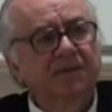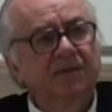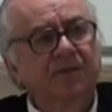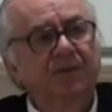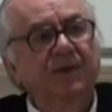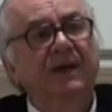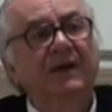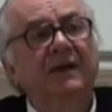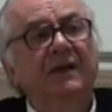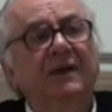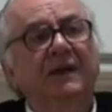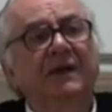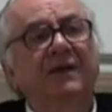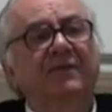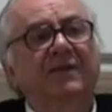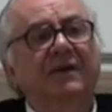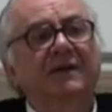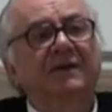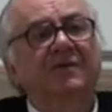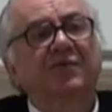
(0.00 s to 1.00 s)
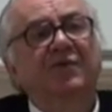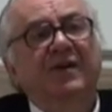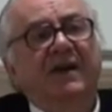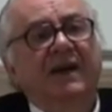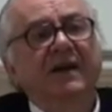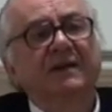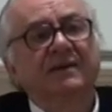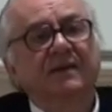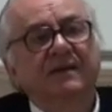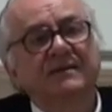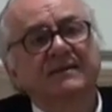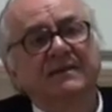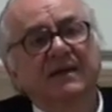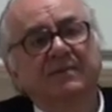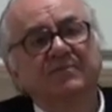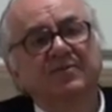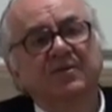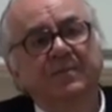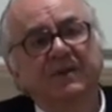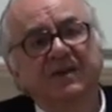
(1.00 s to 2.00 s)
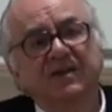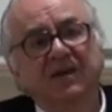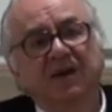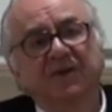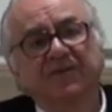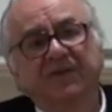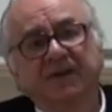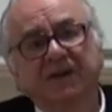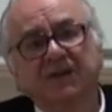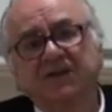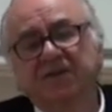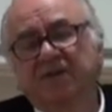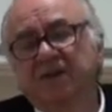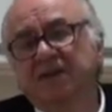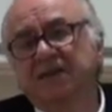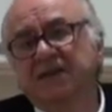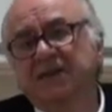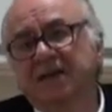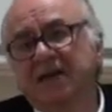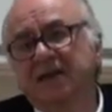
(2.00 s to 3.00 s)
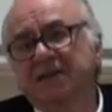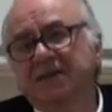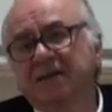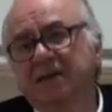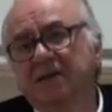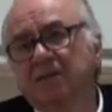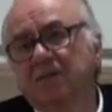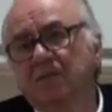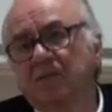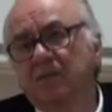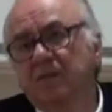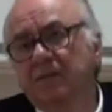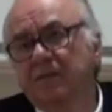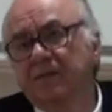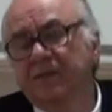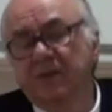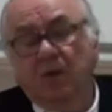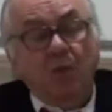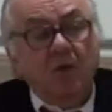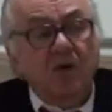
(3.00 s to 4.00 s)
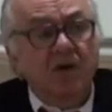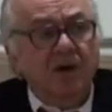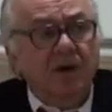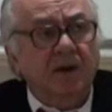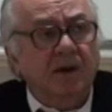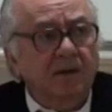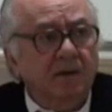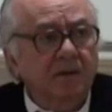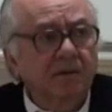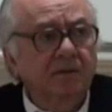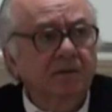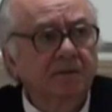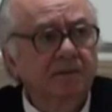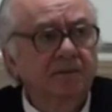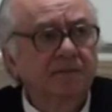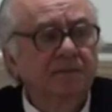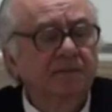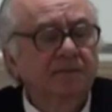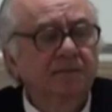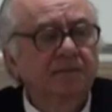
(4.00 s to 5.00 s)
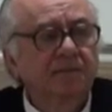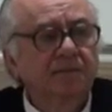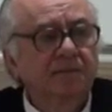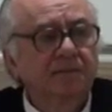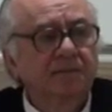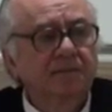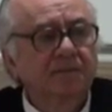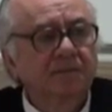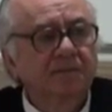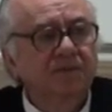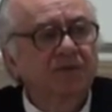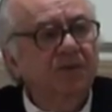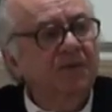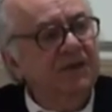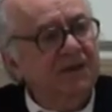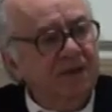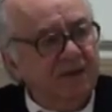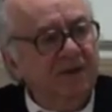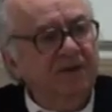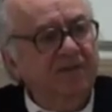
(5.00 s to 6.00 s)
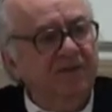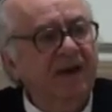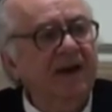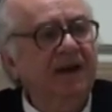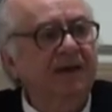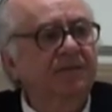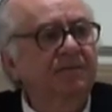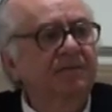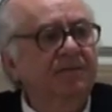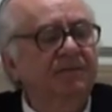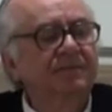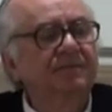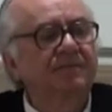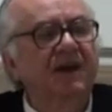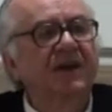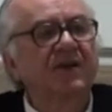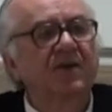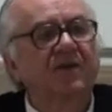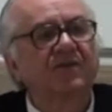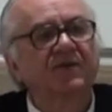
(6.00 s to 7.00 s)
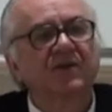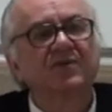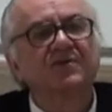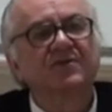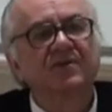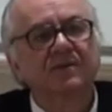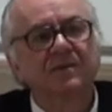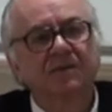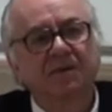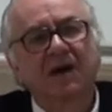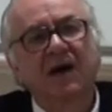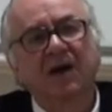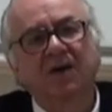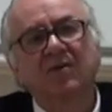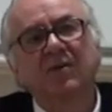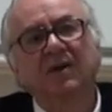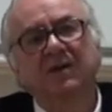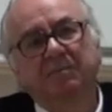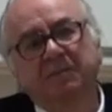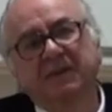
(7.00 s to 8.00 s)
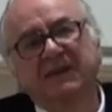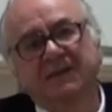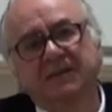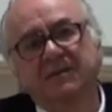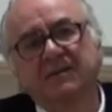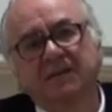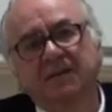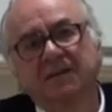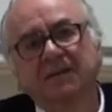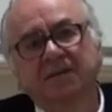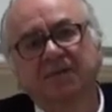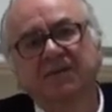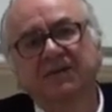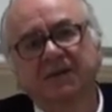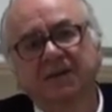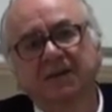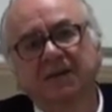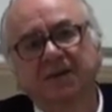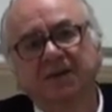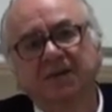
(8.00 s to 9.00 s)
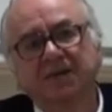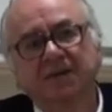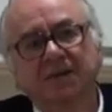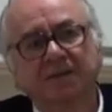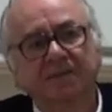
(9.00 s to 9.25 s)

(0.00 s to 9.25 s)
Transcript: We even created some special fields for discussing the war, which in fact many of those are called peace research,